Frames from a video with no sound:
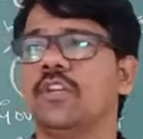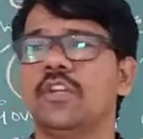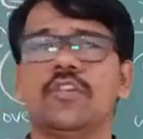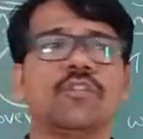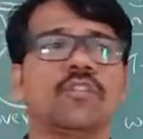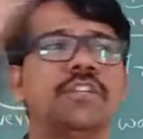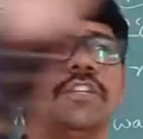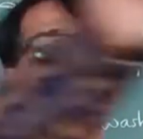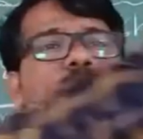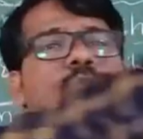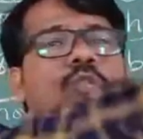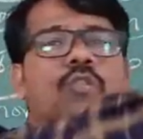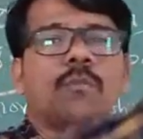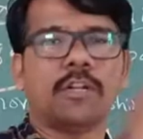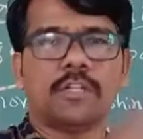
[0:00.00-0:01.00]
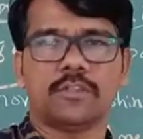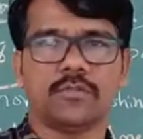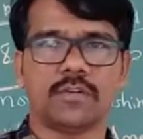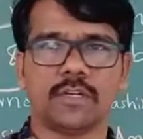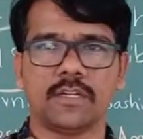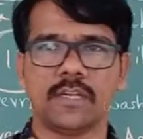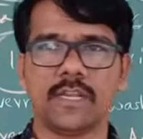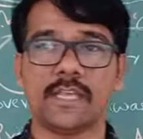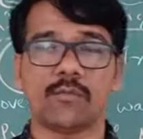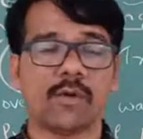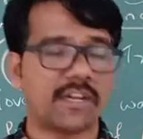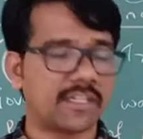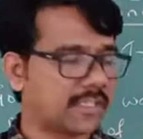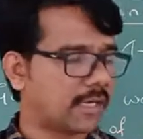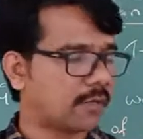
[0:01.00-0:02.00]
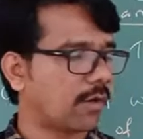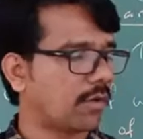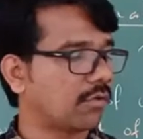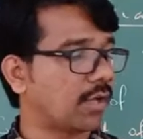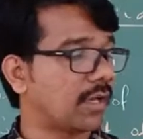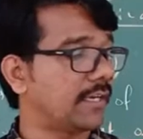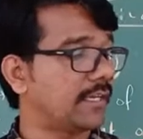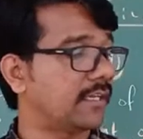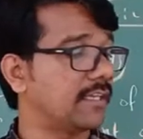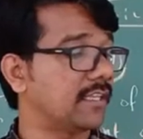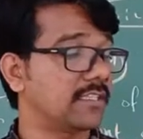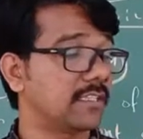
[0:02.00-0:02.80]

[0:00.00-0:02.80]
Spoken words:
illo ond tree ulkonbitadu nodri. Like what is that? What do you call it?